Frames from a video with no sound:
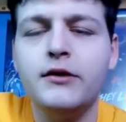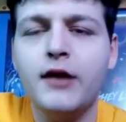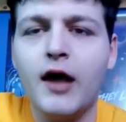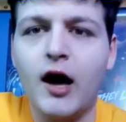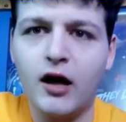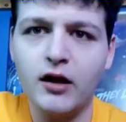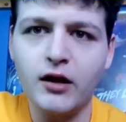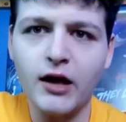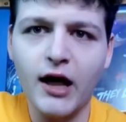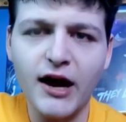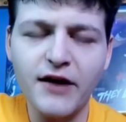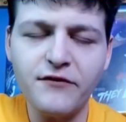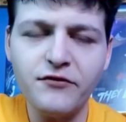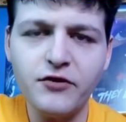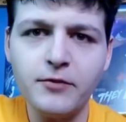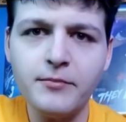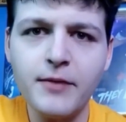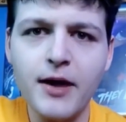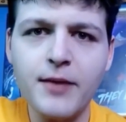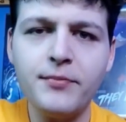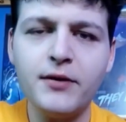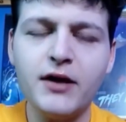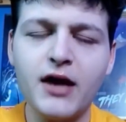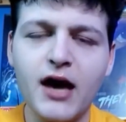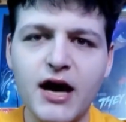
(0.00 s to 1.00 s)
Now, a lot of you
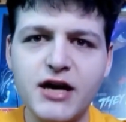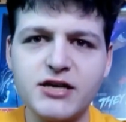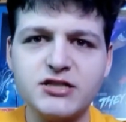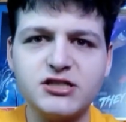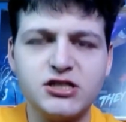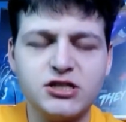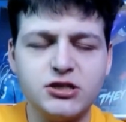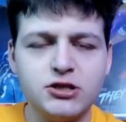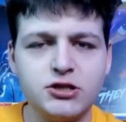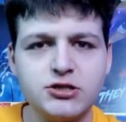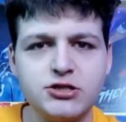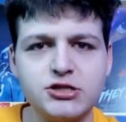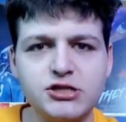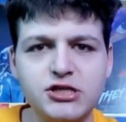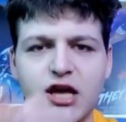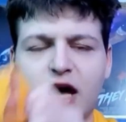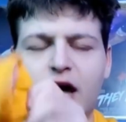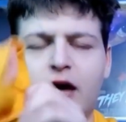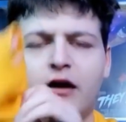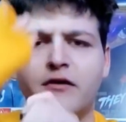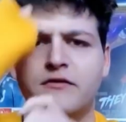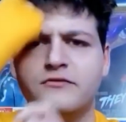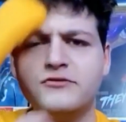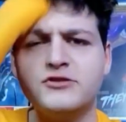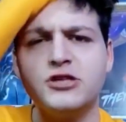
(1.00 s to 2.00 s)
may be asking
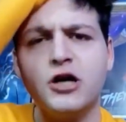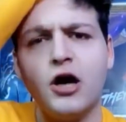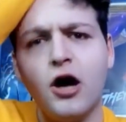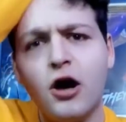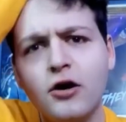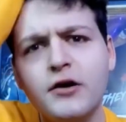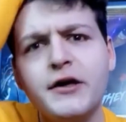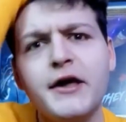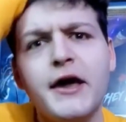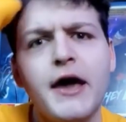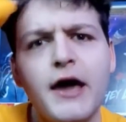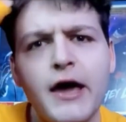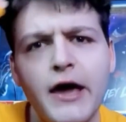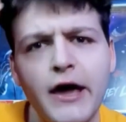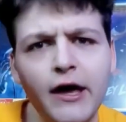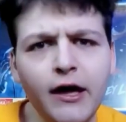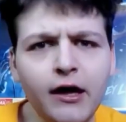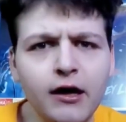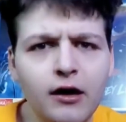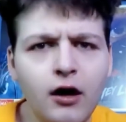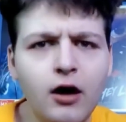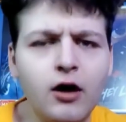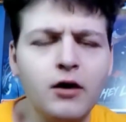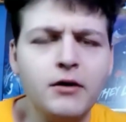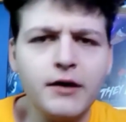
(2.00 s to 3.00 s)
yourselves, okay,
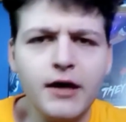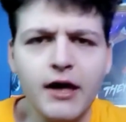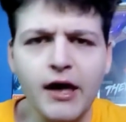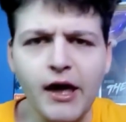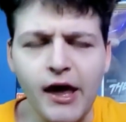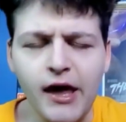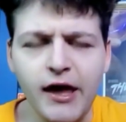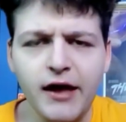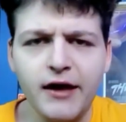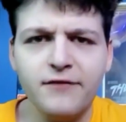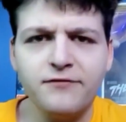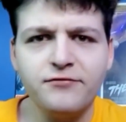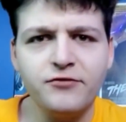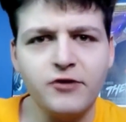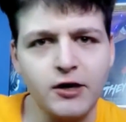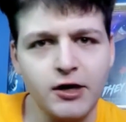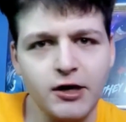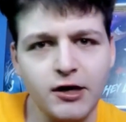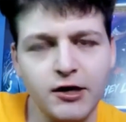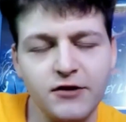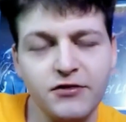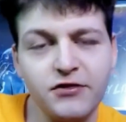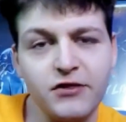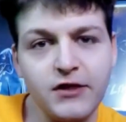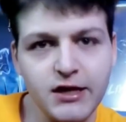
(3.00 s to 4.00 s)
if the
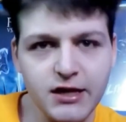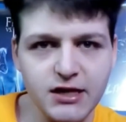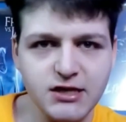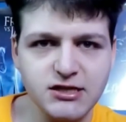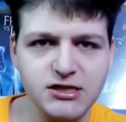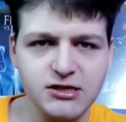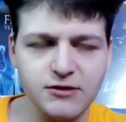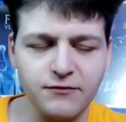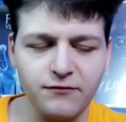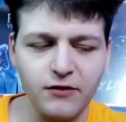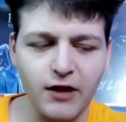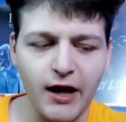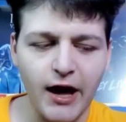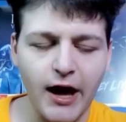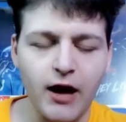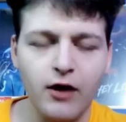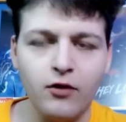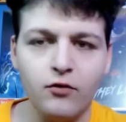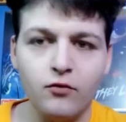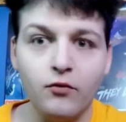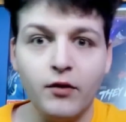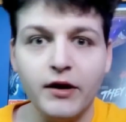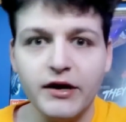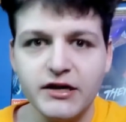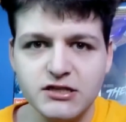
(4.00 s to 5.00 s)
Earth is flat,
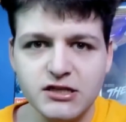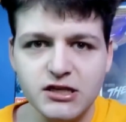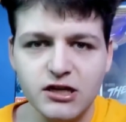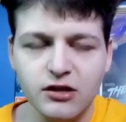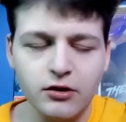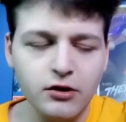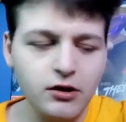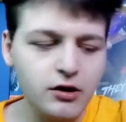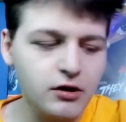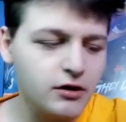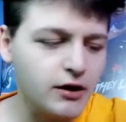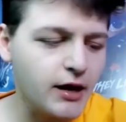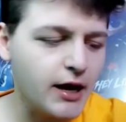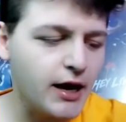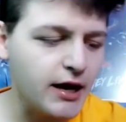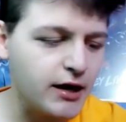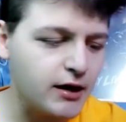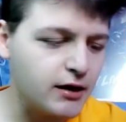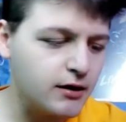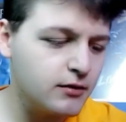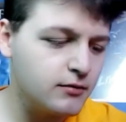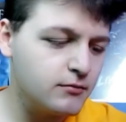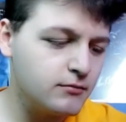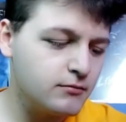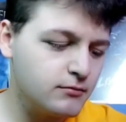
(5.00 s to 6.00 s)
what does it look like?
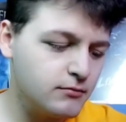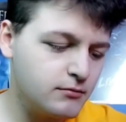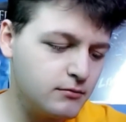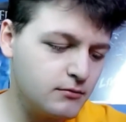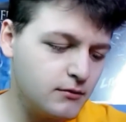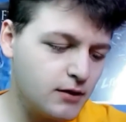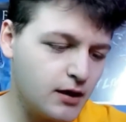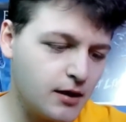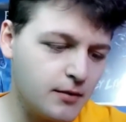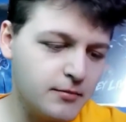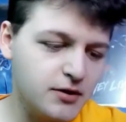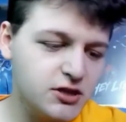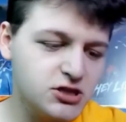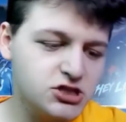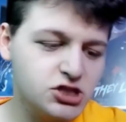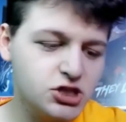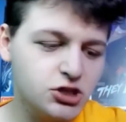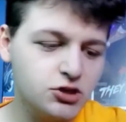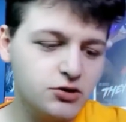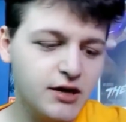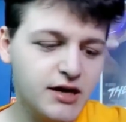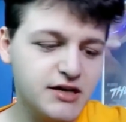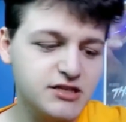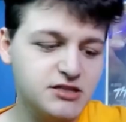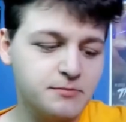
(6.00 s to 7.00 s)
I'm going to show
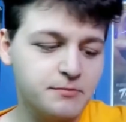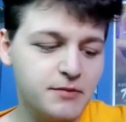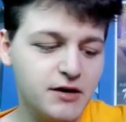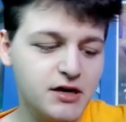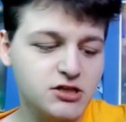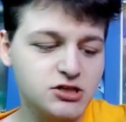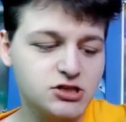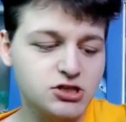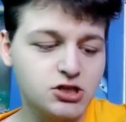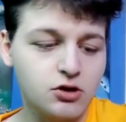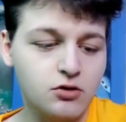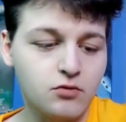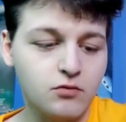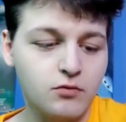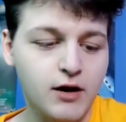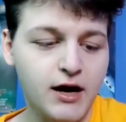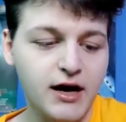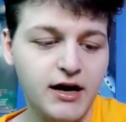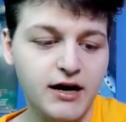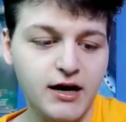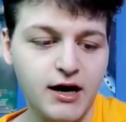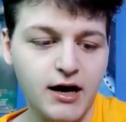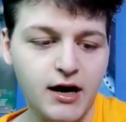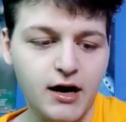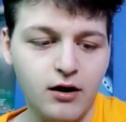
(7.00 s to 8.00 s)
you guys a picture
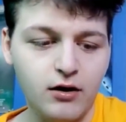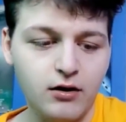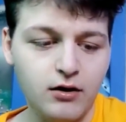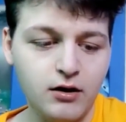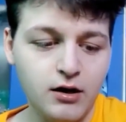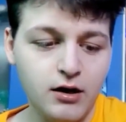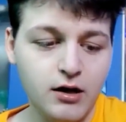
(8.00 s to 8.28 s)
right now.